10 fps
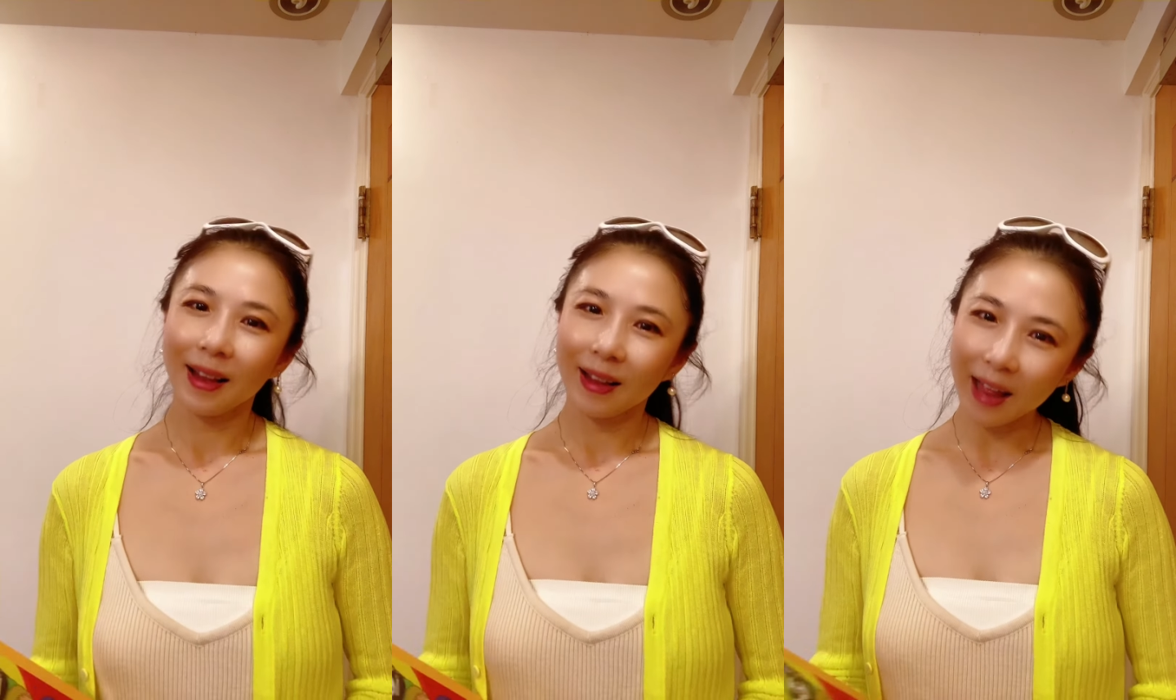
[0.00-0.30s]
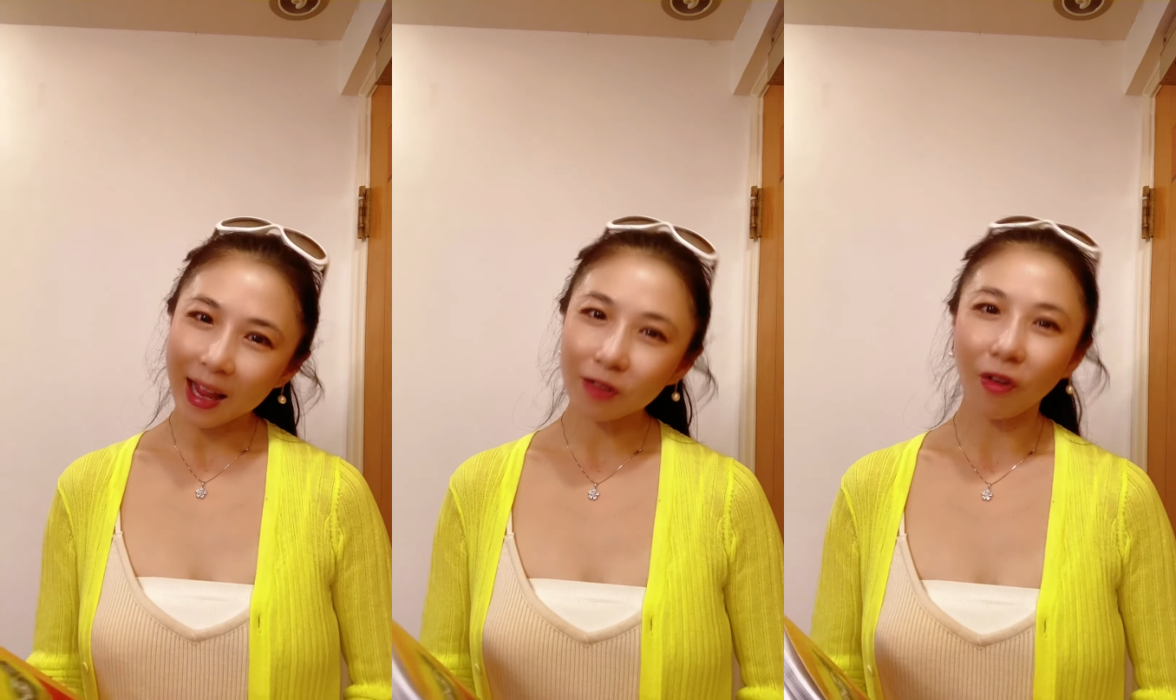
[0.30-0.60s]

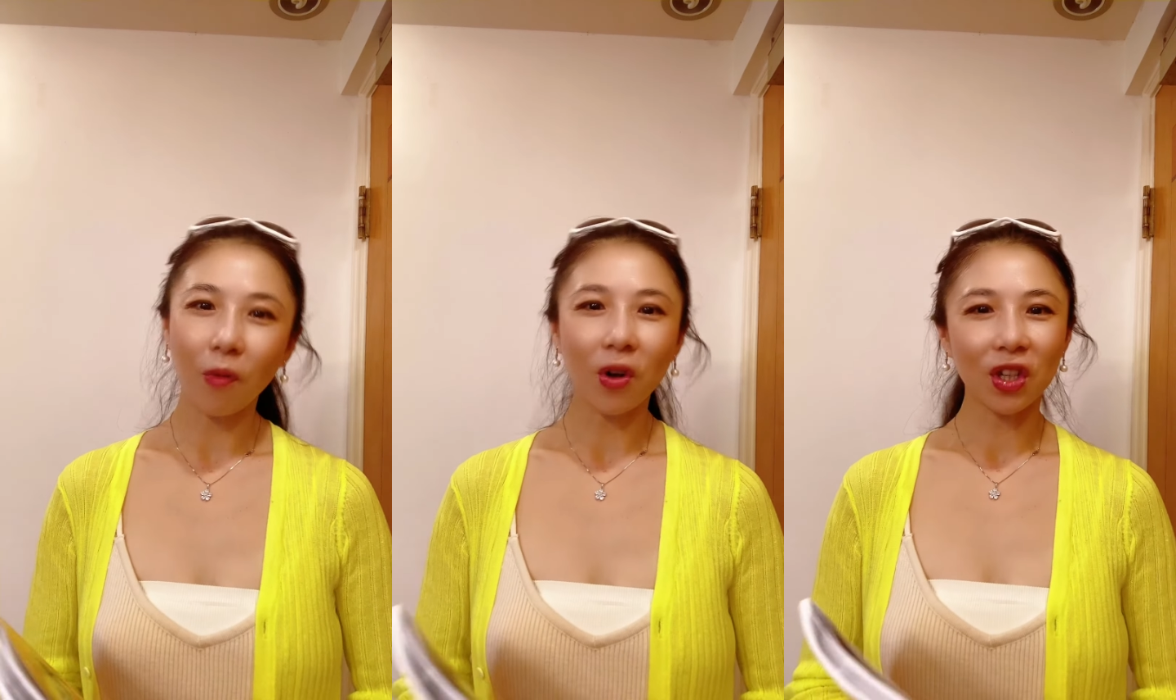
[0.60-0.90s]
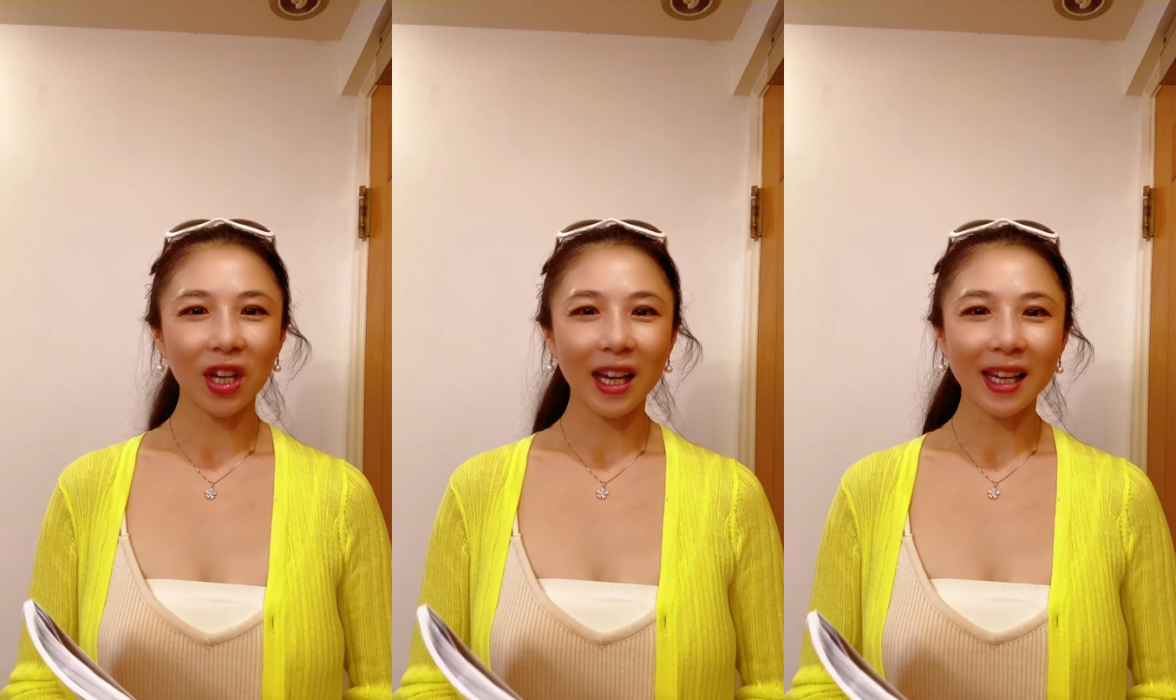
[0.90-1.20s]
Thanks for
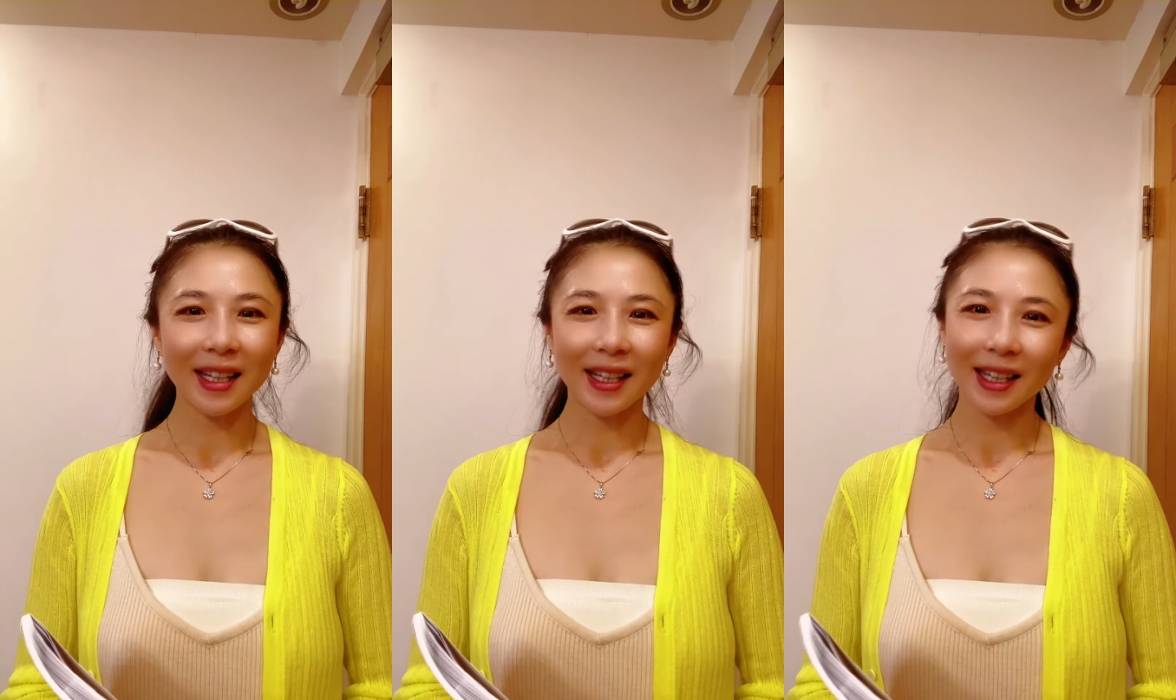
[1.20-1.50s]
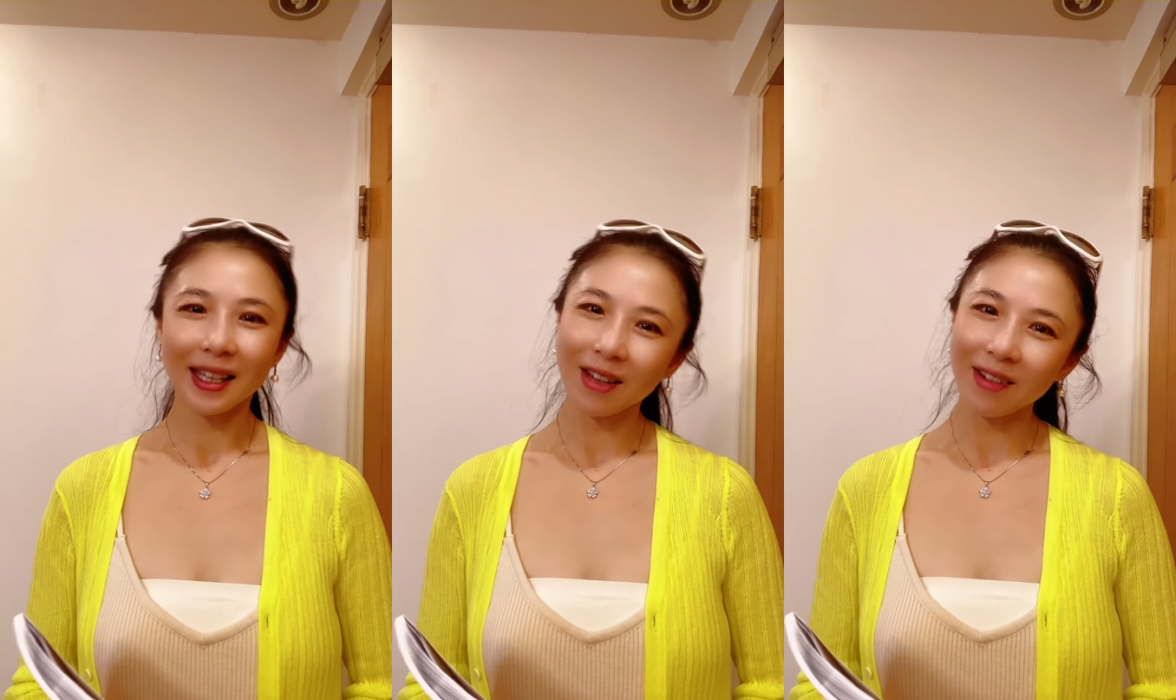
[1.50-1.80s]
watching.
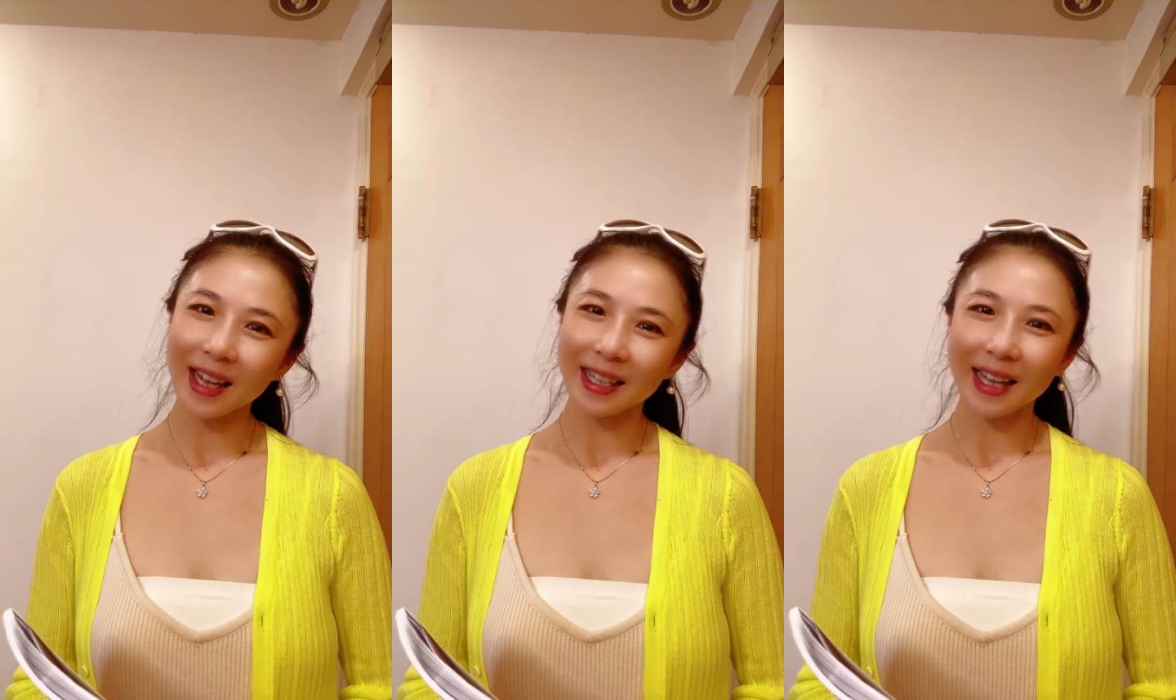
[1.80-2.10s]
See you next